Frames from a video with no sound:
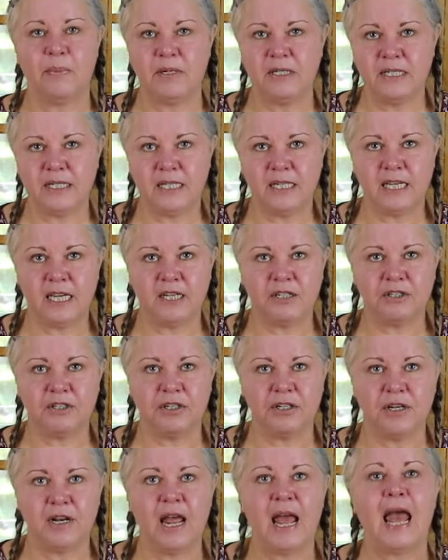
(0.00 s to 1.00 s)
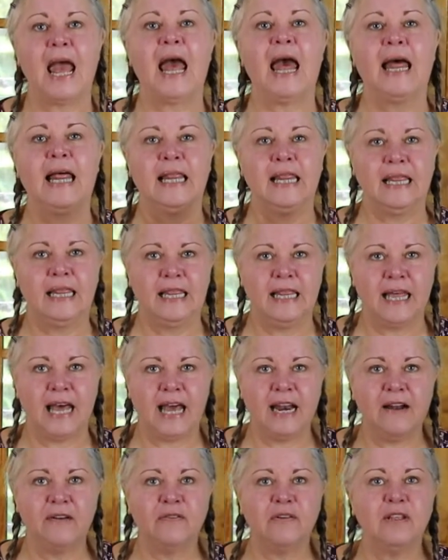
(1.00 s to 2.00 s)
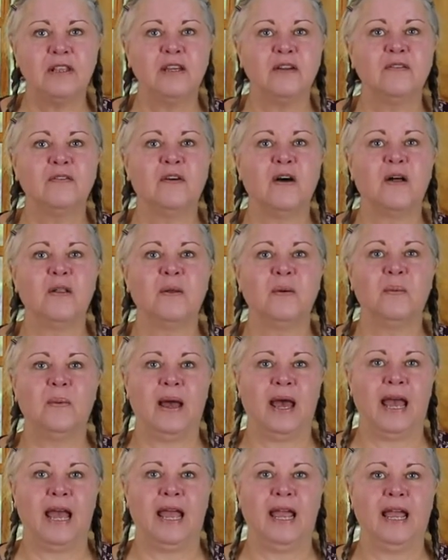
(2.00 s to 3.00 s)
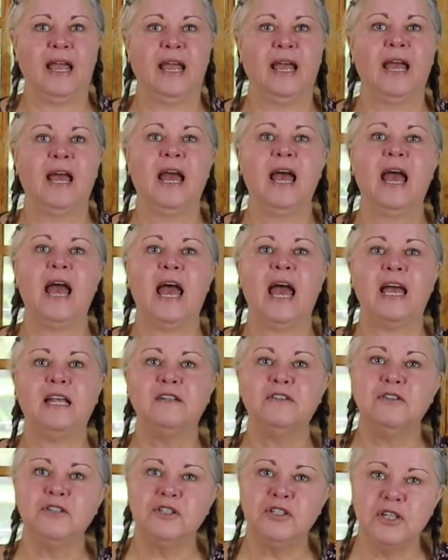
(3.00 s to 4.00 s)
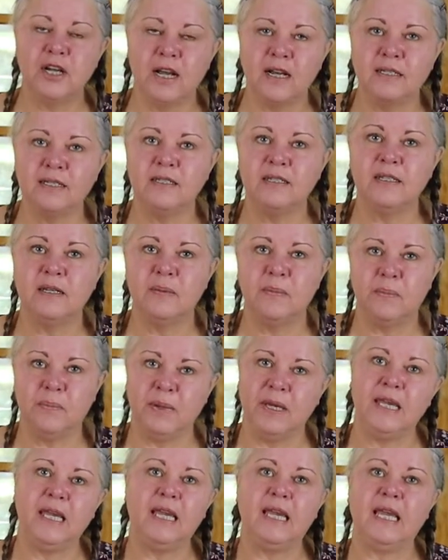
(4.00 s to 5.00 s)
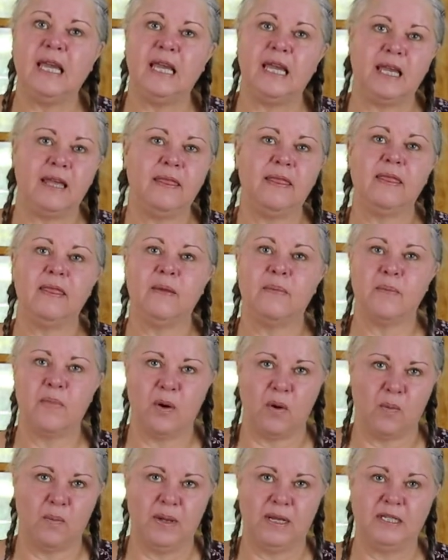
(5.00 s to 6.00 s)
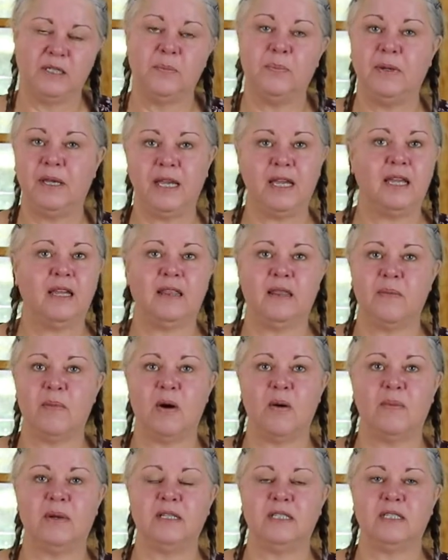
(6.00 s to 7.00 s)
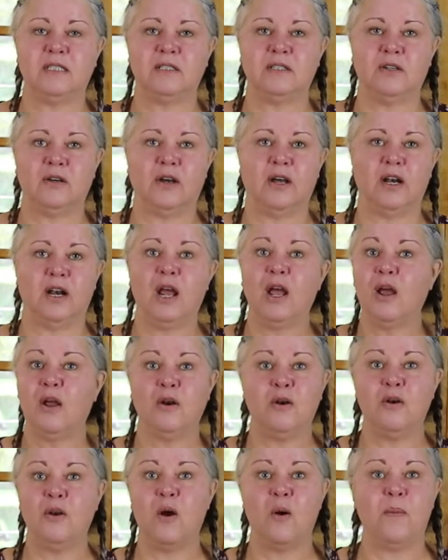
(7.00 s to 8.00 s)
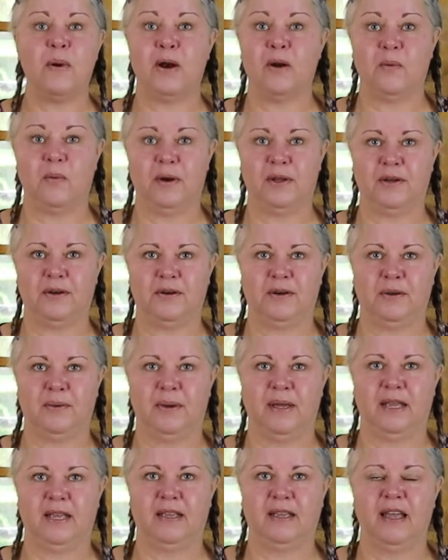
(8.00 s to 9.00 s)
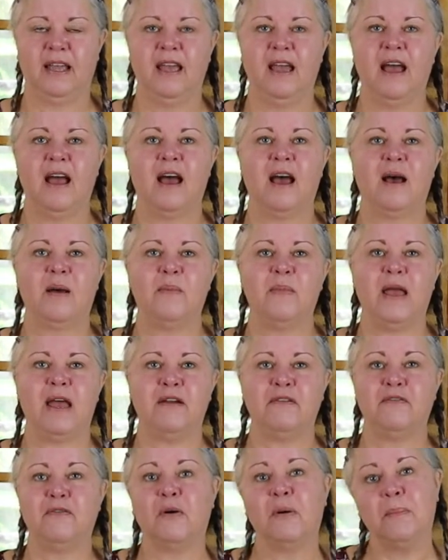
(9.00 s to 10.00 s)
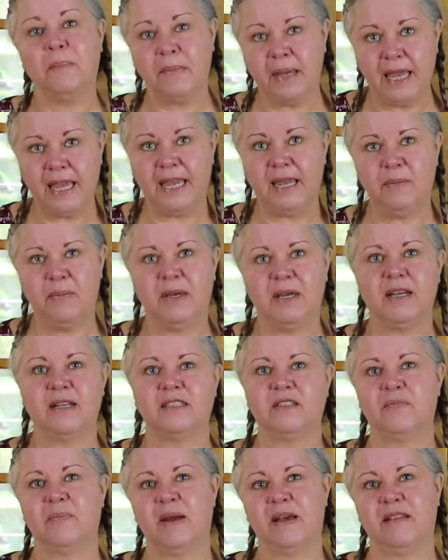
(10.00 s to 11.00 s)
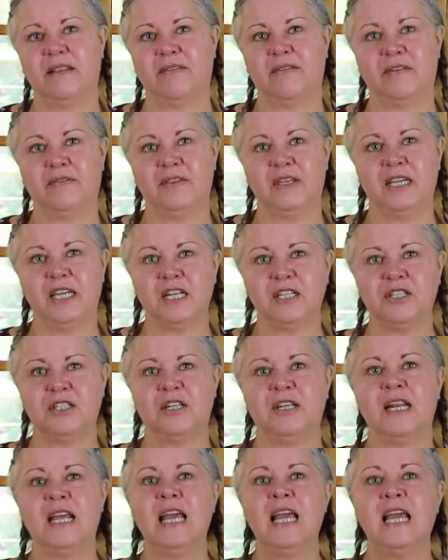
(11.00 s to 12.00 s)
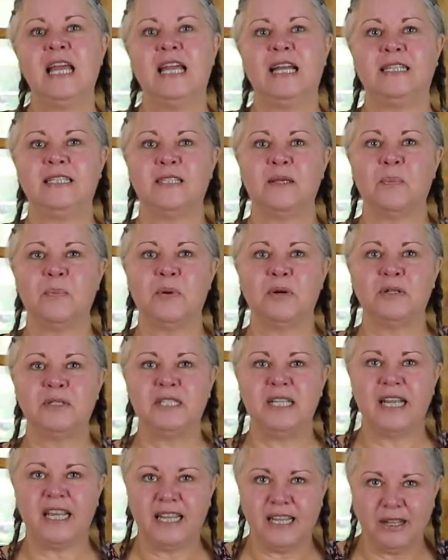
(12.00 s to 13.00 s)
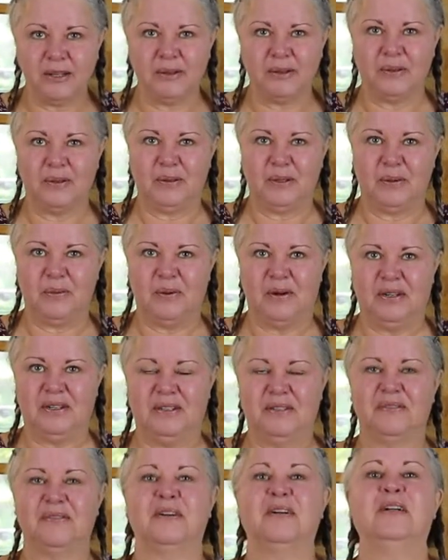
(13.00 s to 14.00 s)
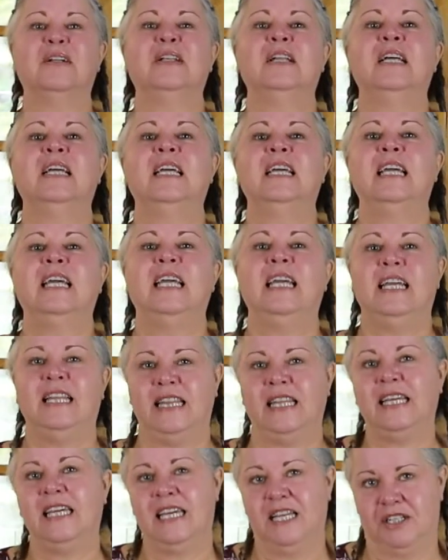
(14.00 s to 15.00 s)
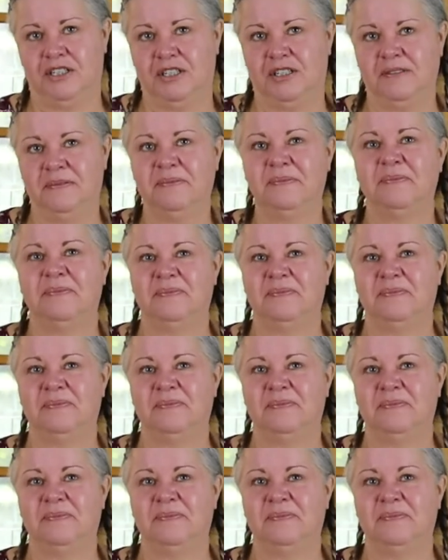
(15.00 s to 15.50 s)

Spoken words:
into the kitchen, let everything fall away, and just be in the moment. Being in the moment is good no matter what you're doing. And for me, because of my love of the kitchen, it's particularly wonderful in the kitchen.